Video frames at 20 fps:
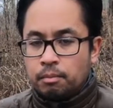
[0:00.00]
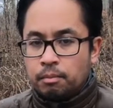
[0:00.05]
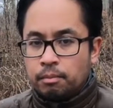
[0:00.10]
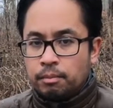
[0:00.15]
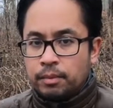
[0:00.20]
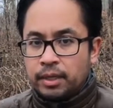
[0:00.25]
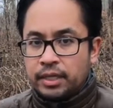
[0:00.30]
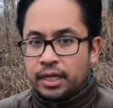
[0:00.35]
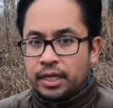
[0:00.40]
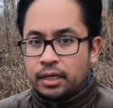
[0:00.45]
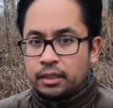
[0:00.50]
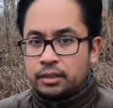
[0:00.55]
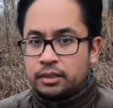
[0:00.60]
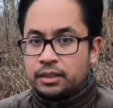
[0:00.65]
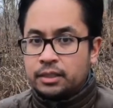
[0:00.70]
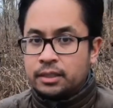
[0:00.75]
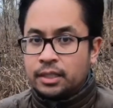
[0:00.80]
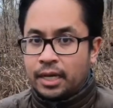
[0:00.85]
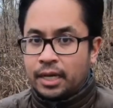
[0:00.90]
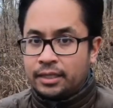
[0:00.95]
made out of
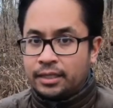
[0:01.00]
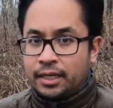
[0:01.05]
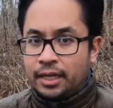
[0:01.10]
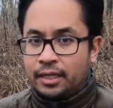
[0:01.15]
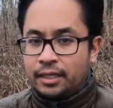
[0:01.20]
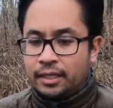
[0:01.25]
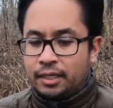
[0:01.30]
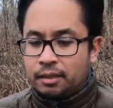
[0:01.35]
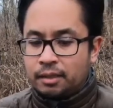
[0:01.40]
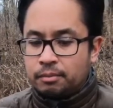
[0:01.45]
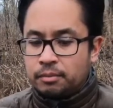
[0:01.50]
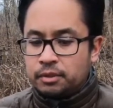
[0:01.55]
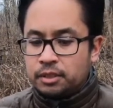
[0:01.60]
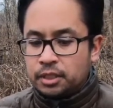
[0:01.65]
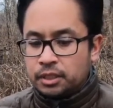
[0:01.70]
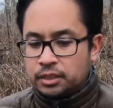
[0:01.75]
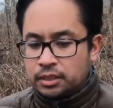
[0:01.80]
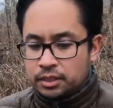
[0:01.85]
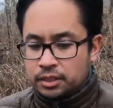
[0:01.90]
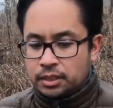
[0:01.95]
titanium,
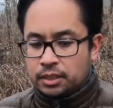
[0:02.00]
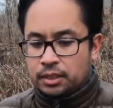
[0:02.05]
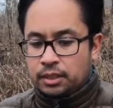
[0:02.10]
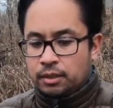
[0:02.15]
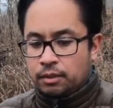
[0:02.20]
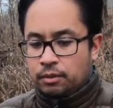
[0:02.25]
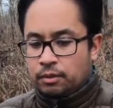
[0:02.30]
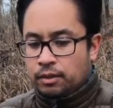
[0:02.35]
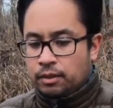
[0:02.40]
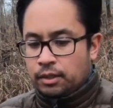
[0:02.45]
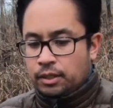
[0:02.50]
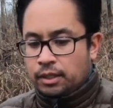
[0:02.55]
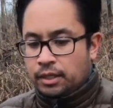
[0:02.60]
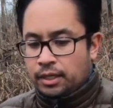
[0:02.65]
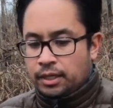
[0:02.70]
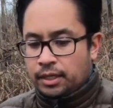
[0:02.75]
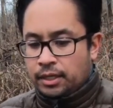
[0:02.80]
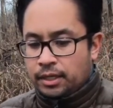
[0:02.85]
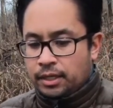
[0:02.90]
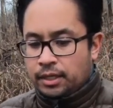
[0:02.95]
such
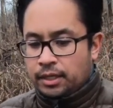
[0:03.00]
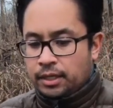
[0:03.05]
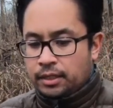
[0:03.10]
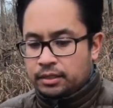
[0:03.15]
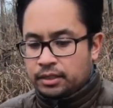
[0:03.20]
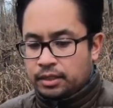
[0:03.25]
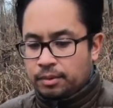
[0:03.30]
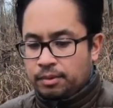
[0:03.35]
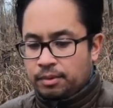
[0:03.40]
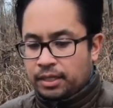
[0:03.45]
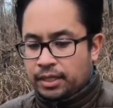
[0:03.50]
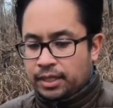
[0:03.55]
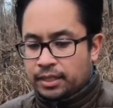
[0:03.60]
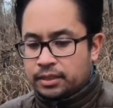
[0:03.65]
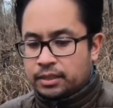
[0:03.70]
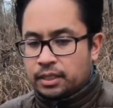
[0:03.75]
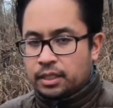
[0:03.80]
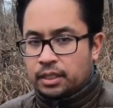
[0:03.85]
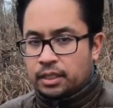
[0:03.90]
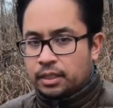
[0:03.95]
same thing as
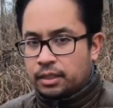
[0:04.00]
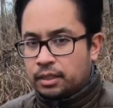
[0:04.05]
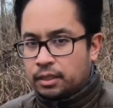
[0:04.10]
the